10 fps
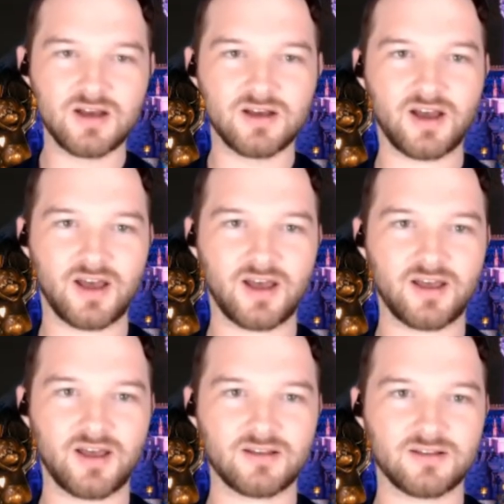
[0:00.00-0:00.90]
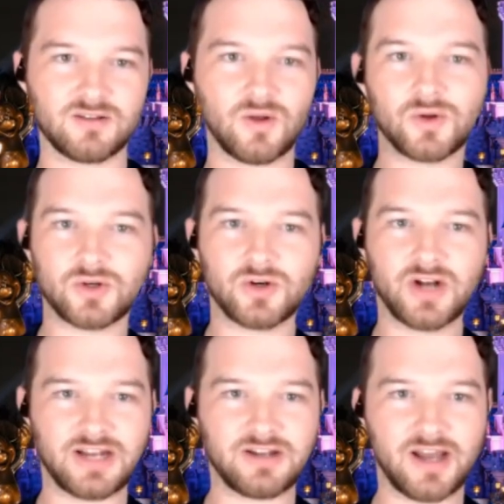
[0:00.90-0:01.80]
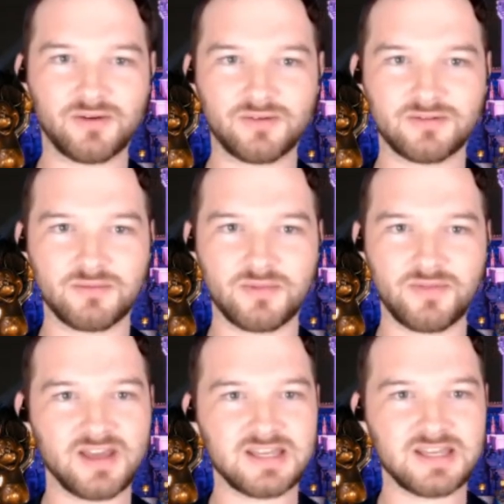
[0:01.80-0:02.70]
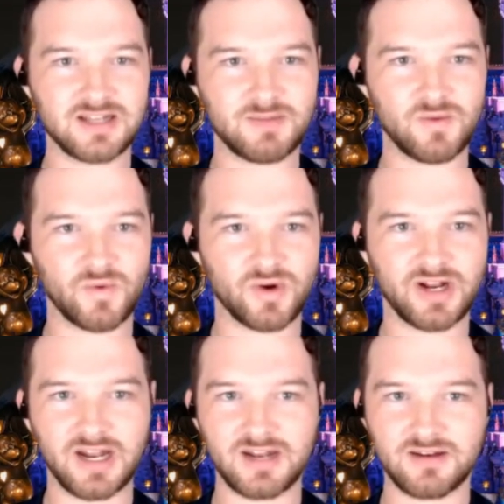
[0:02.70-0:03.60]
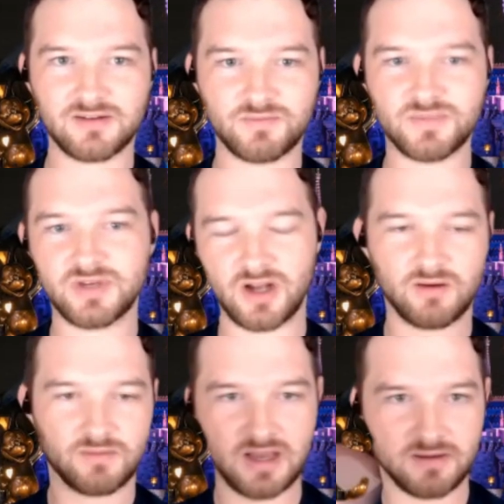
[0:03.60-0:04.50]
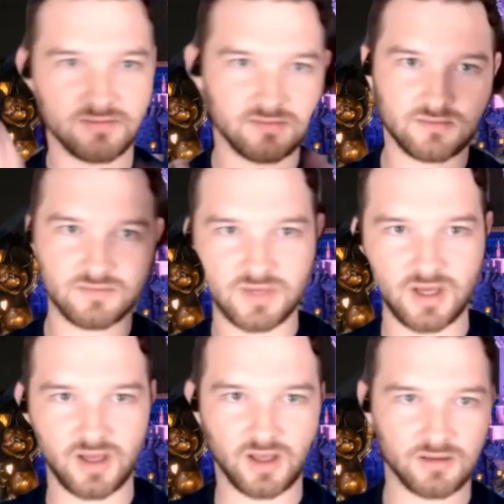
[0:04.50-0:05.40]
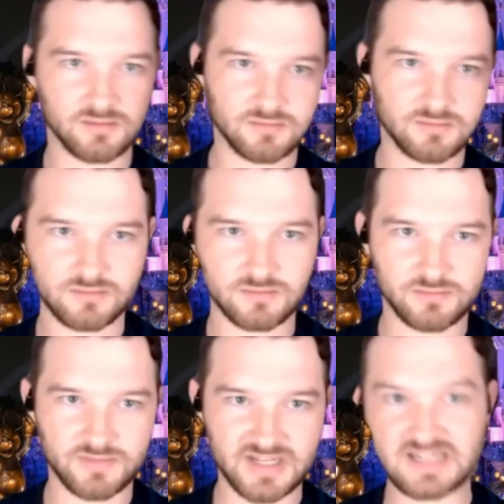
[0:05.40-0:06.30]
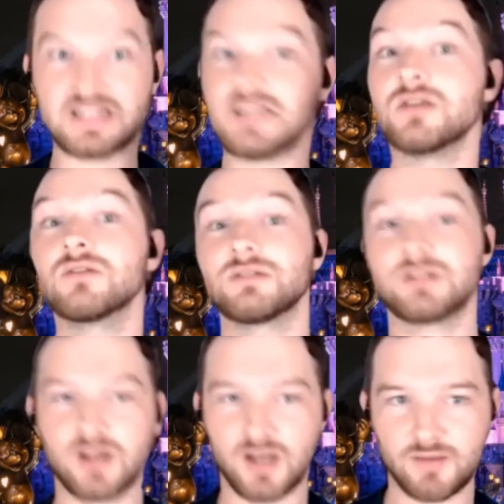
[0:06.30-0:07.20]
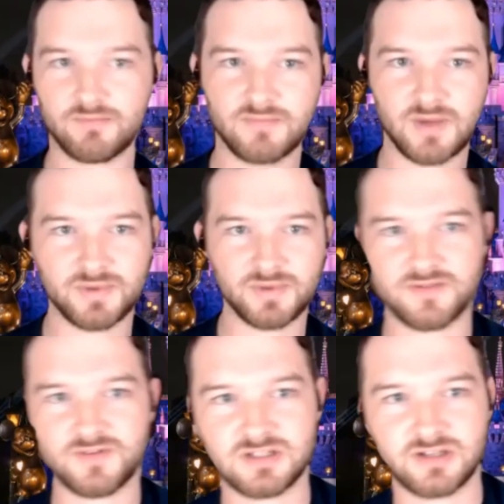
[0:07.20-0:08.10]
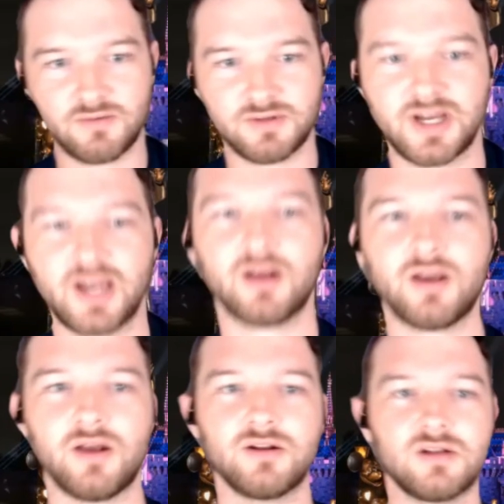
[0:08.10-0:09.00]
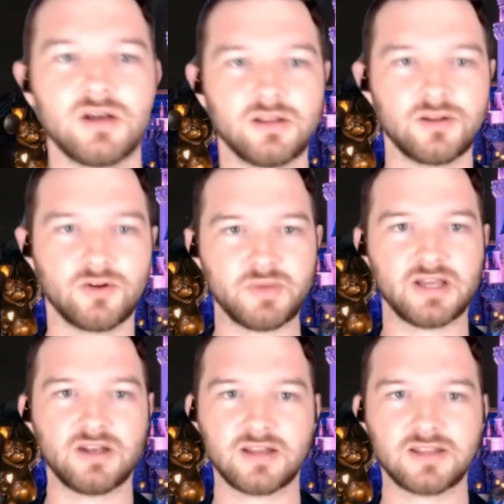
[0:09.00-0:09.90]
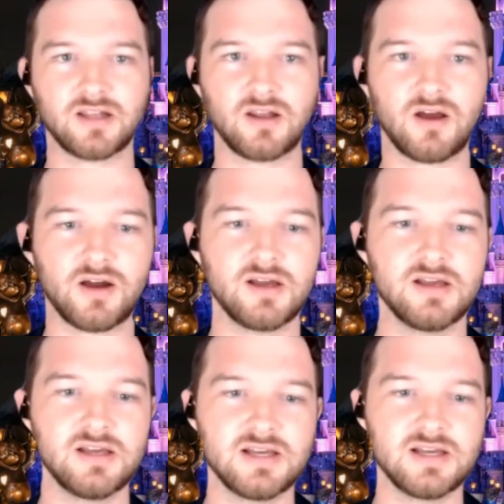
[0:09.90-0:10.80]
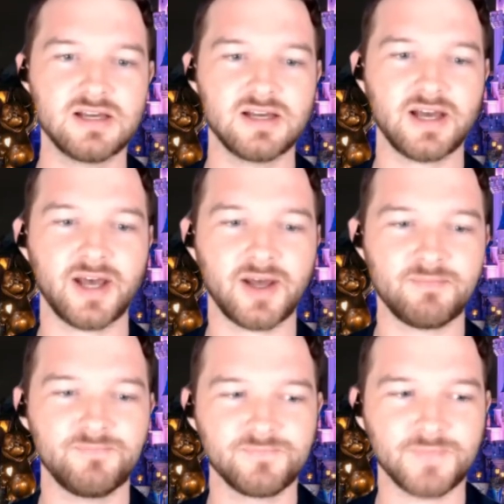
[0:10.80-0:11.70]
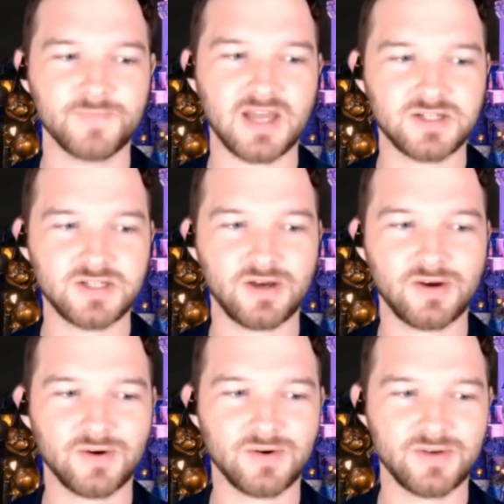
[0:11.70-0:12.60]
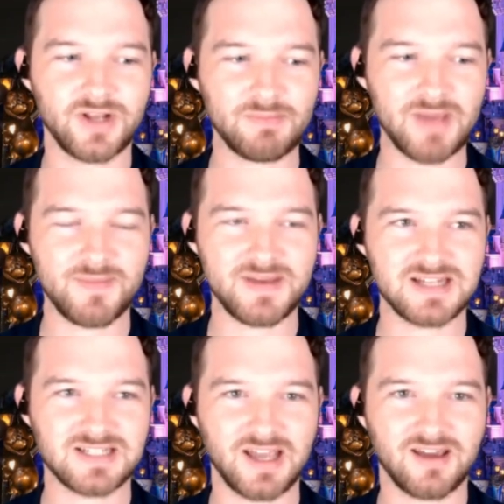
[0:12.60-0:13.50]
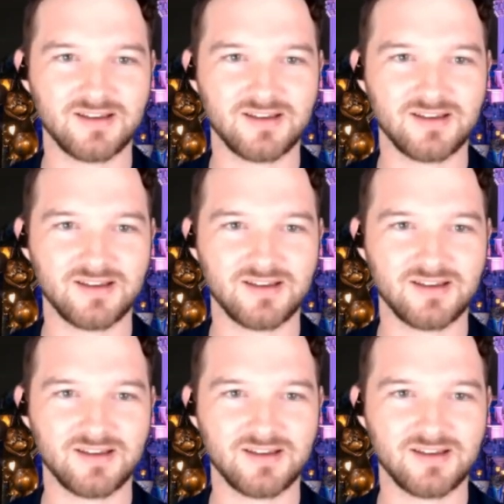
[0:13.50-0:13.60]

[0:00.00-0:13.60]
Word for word: uh, older, and I, I don't think he's going to be working any. You know, uh, in the years to come, I believe he's going to retire here in a little bit, not that long. Mm-hmm. Um, and so, you know, maybe it's like